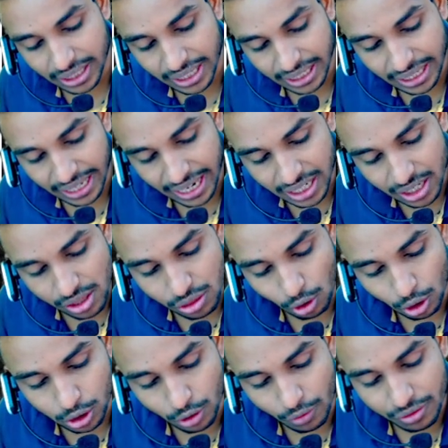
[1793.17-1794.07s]
that any
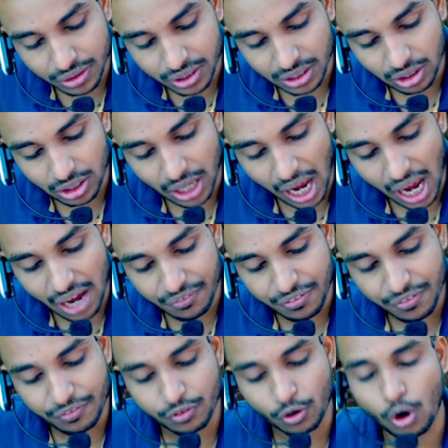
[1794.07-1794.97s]
sort of
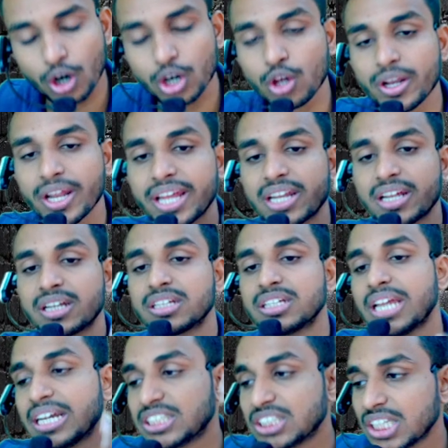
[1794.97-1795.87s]
staff fraud or error
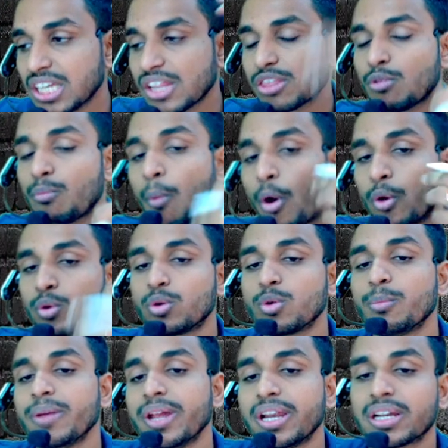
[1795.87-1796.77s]
that she is bound
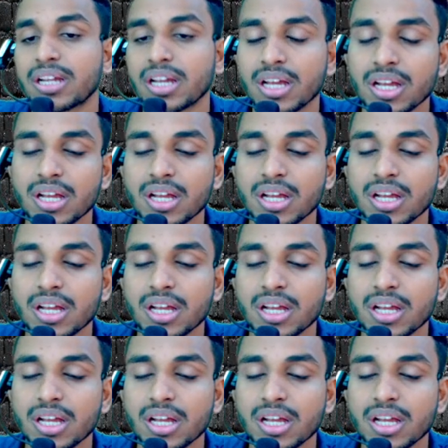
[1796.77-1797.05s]
to make,